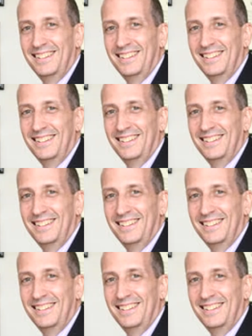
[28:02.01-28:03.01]

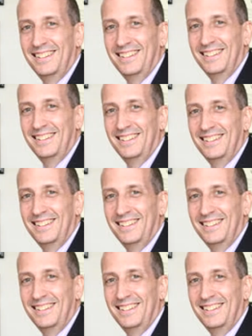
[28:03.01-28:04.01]

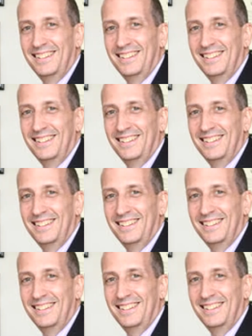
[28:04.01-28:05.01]

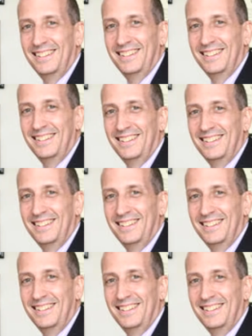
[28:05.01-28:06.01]

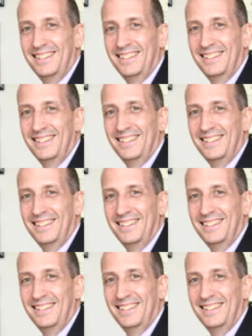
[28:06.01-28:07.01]

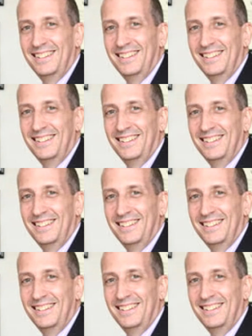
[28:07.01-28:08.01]

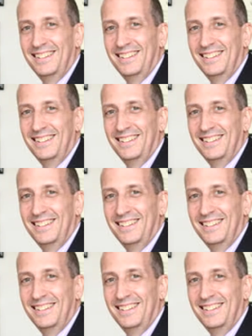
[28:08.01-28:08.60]
The person shown says nothing.